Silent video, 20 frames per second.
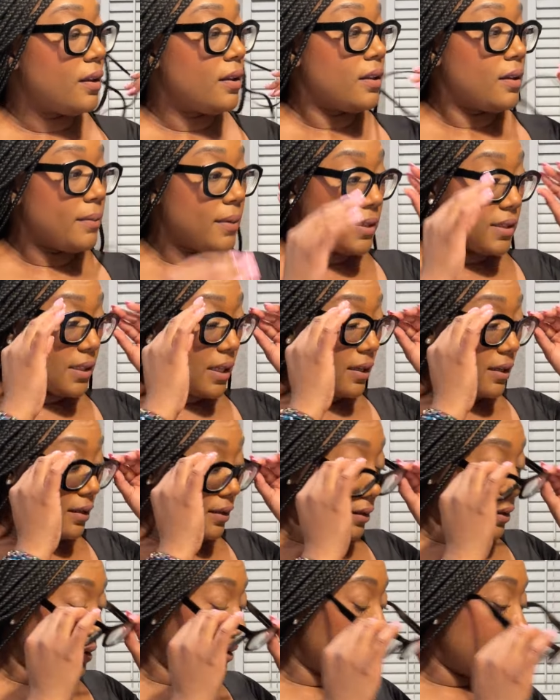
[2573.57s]
Give me a
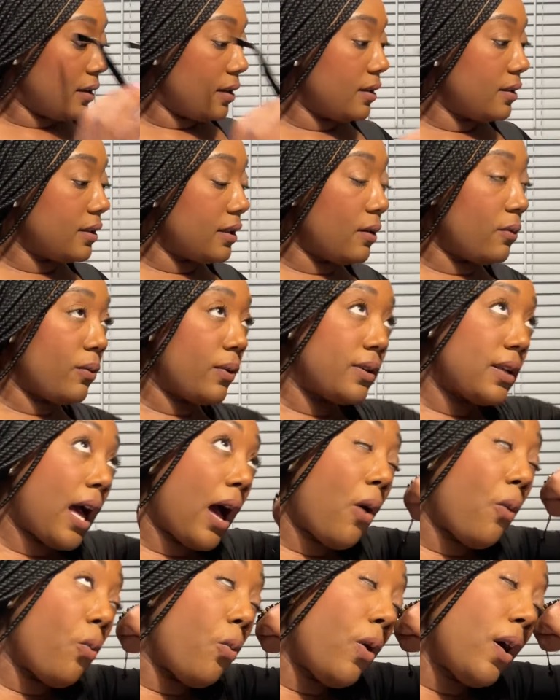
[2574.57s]
second. Then
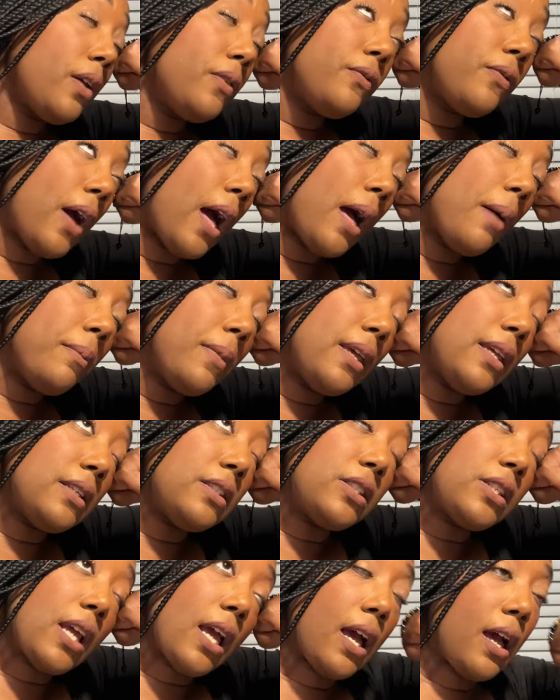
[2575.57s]
not one. I mean,
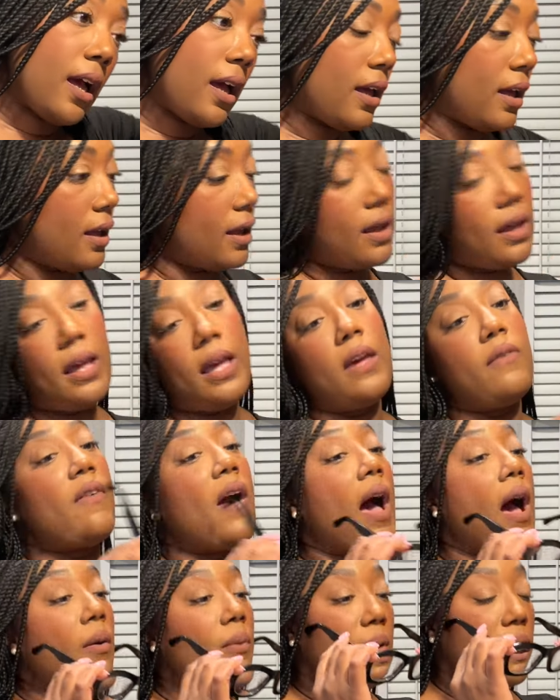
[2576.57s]
if
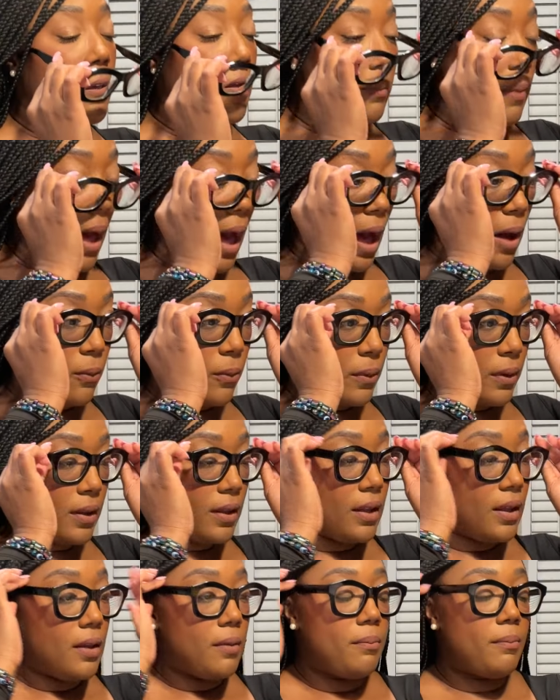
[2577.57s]
I were him, I
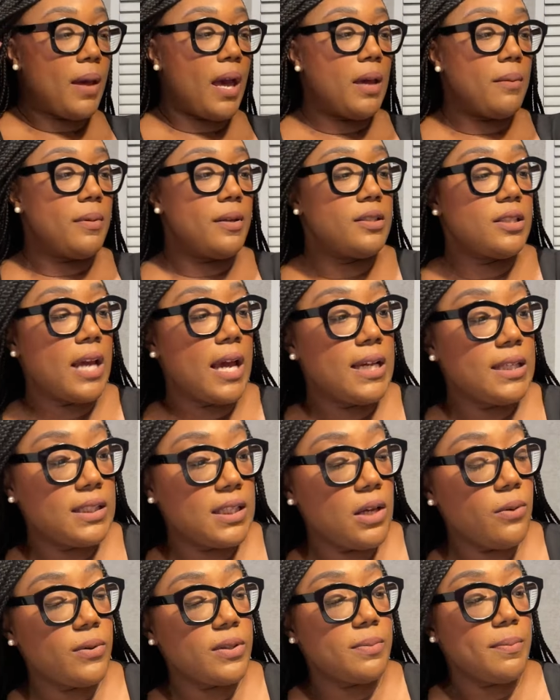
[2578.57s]
baby Jay
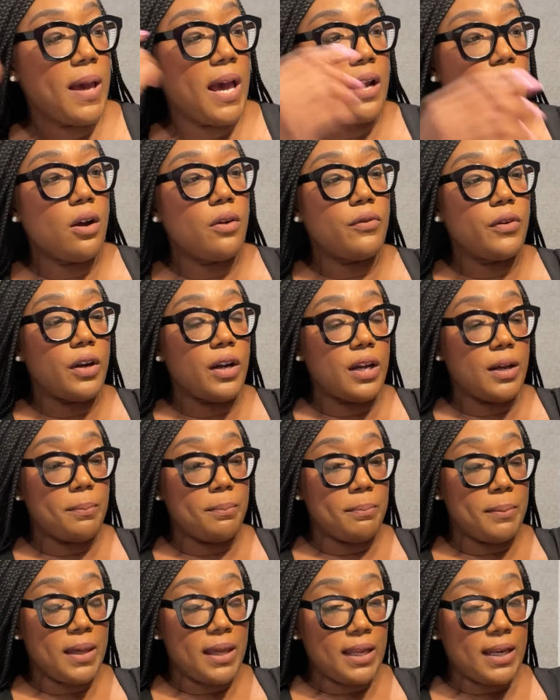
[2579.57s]
Z was mad over a
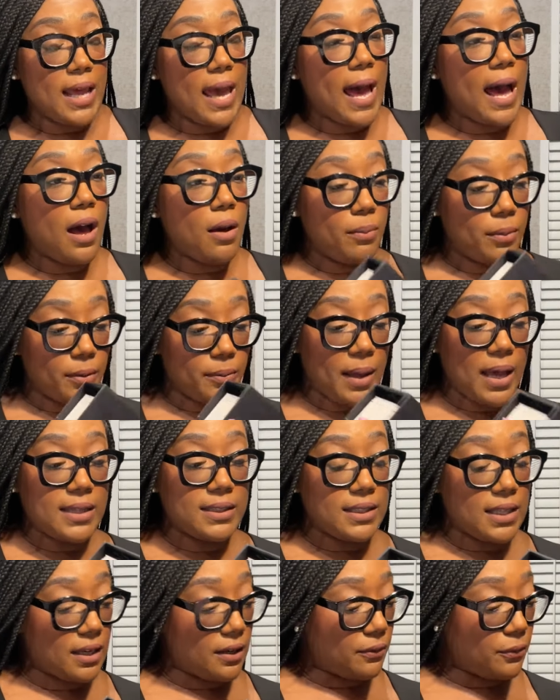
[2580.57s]
mid album. I
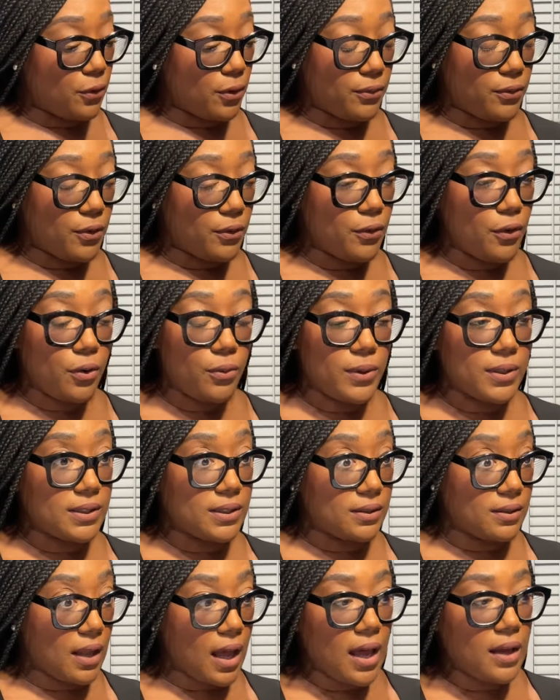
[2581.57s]
said a Four Four Four was
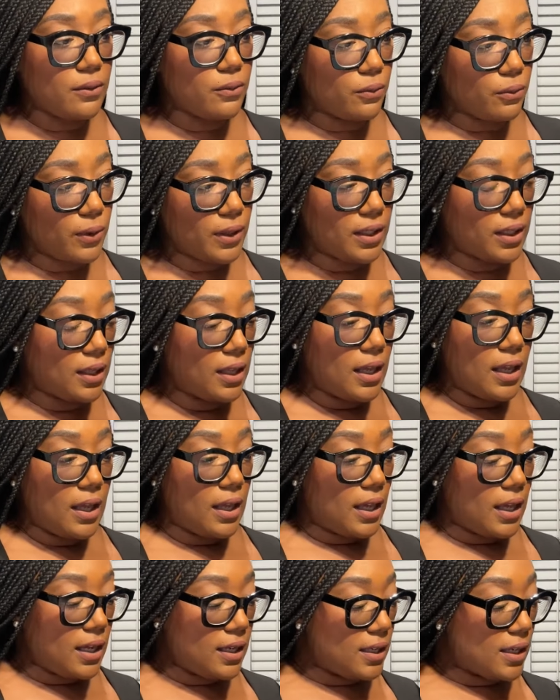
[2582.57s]
not what
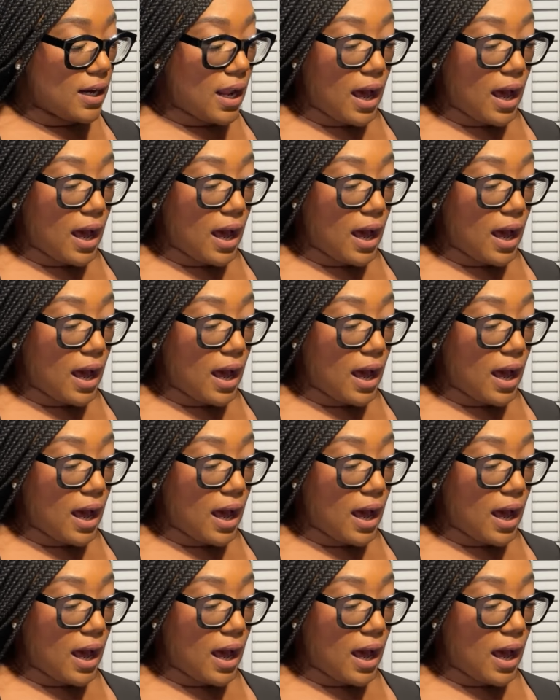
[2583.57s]
he did.